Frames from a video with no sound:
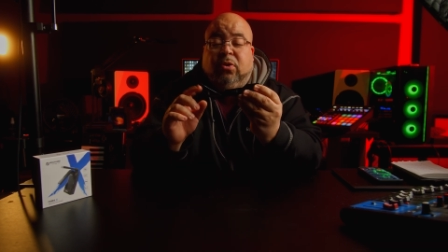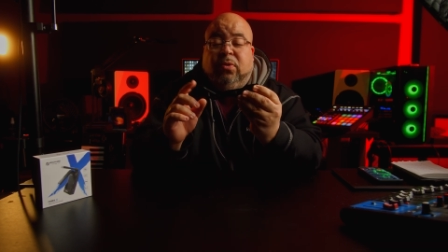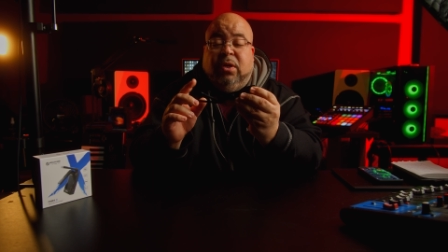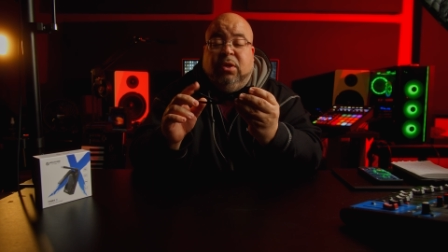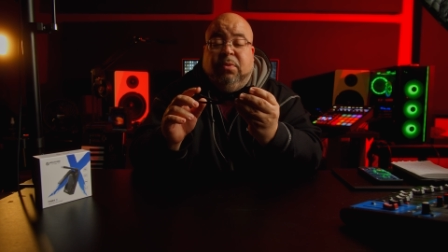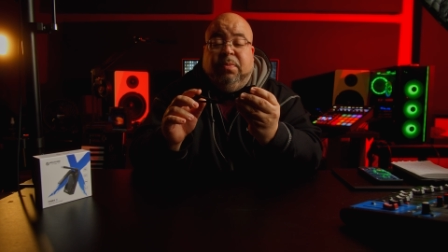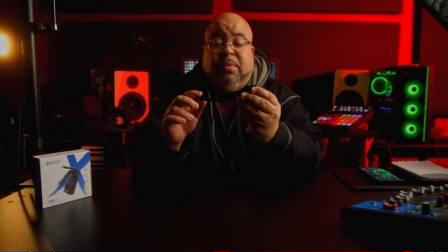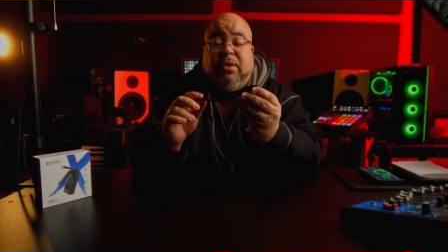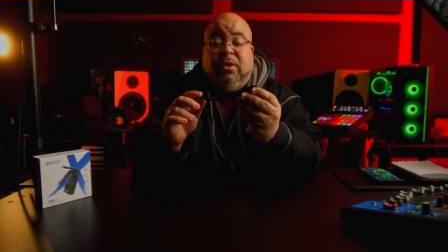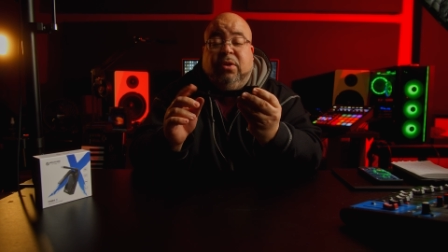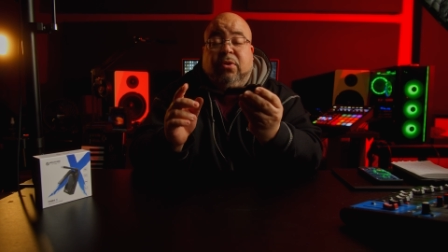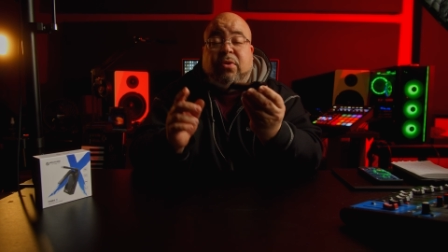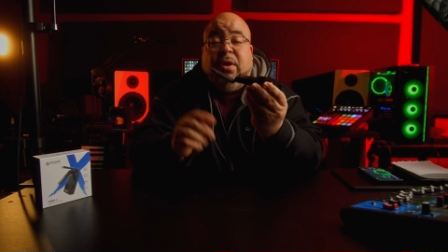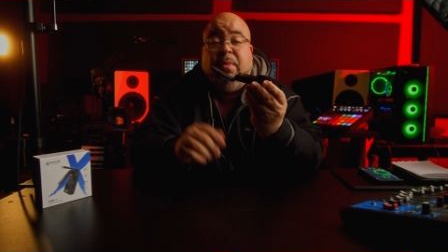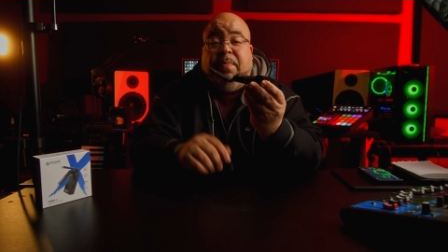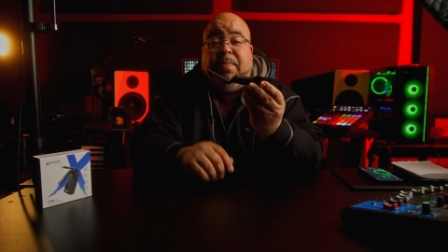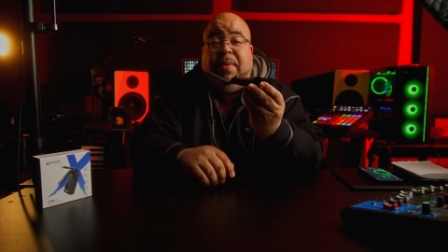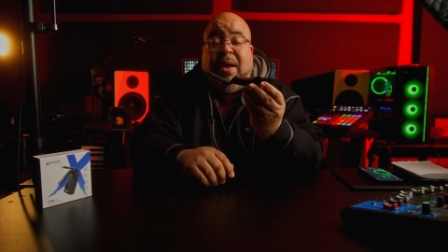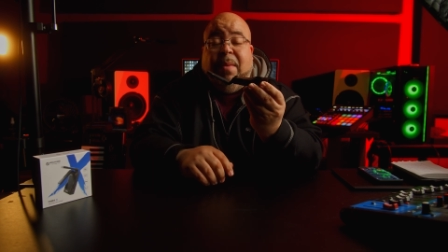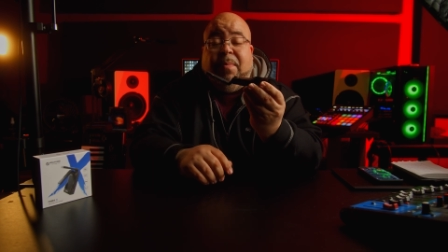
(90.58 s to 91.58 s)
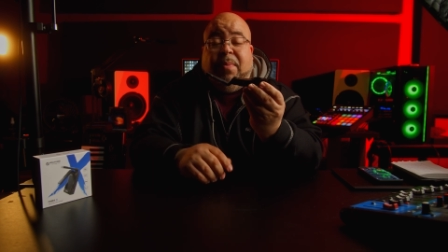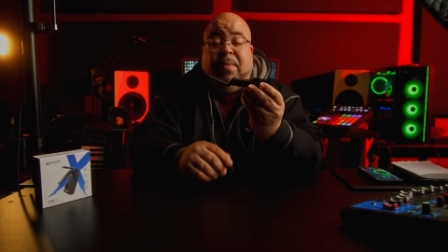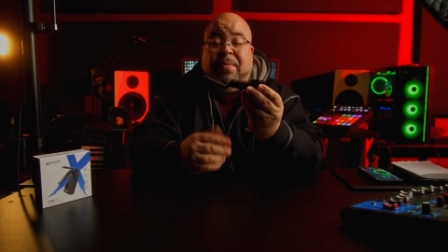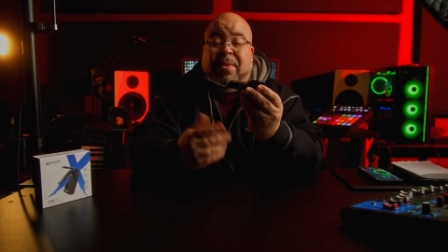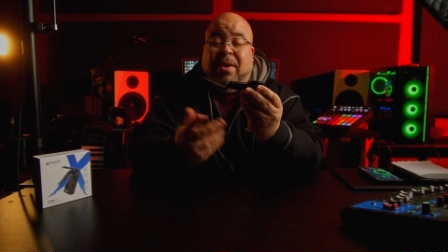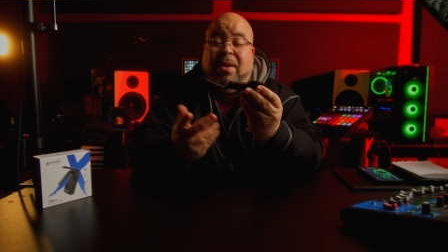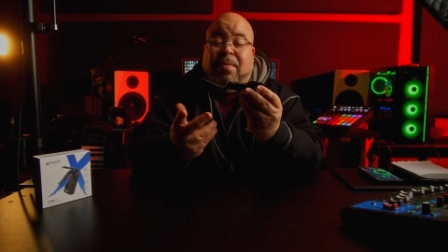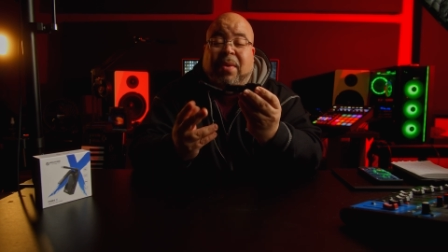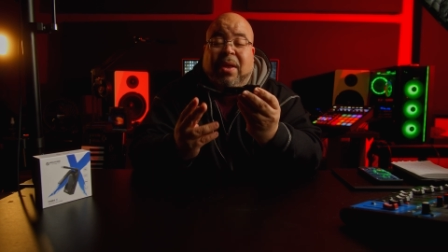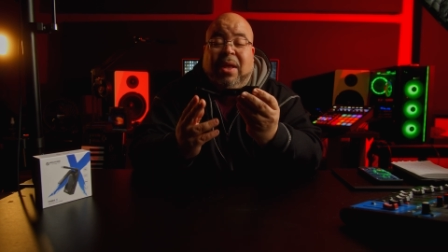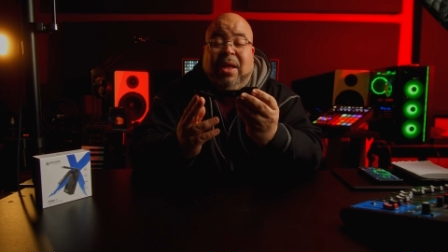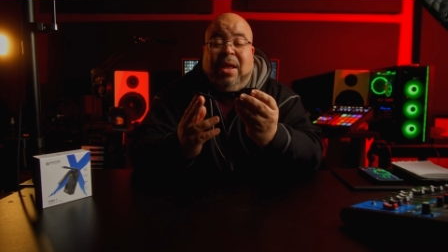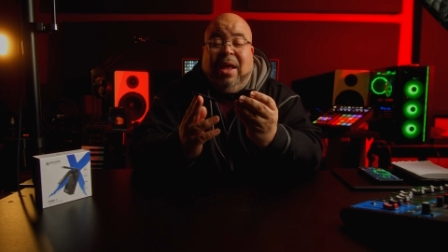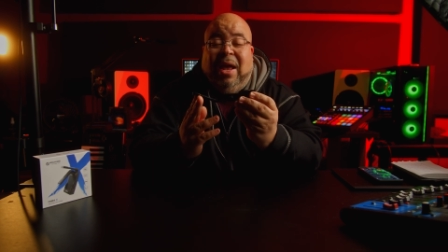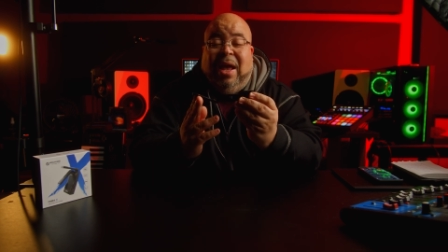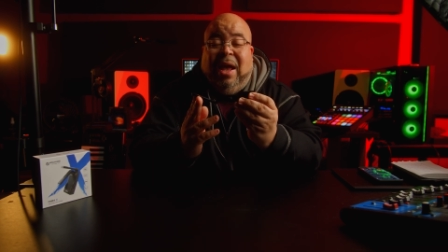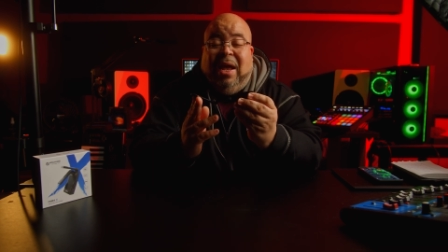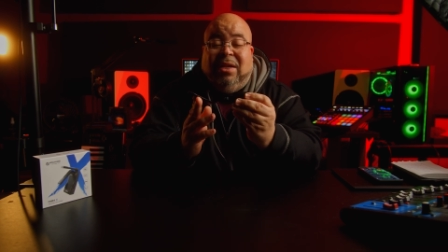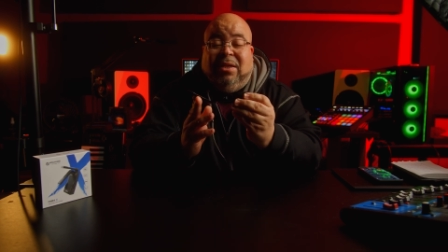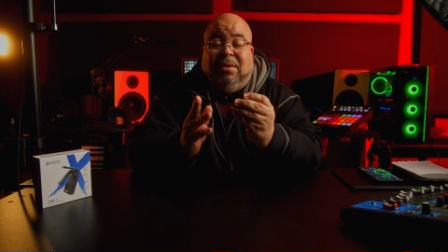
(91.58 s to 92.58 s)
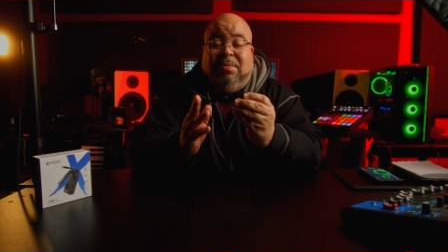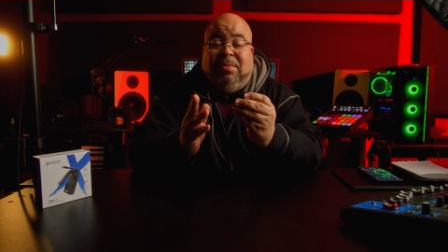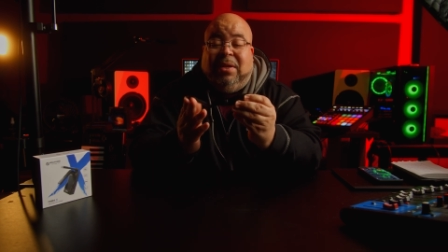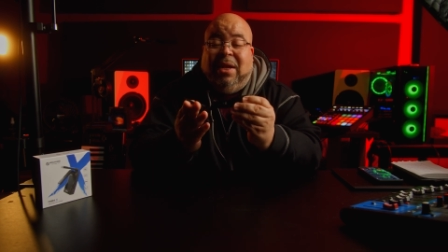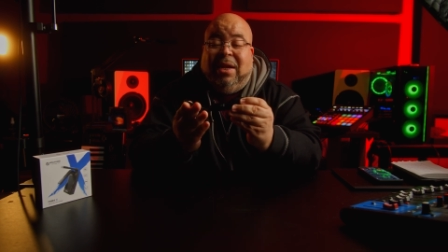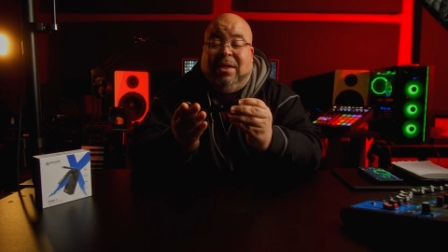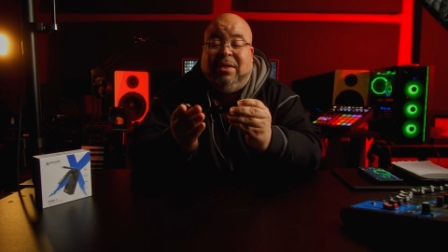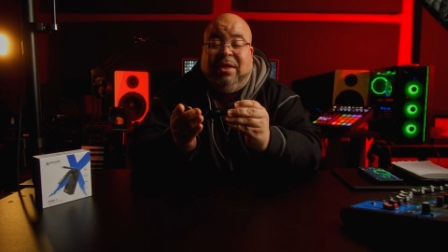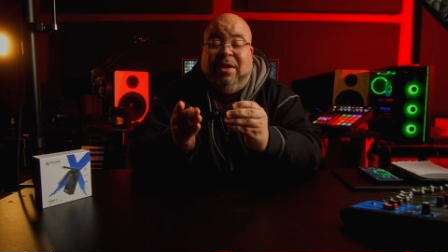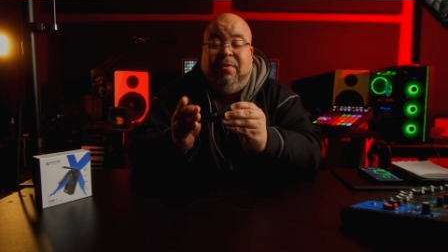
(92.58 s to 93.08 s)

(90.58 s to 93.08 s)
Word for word: transmission, you can pop them up. I sometimes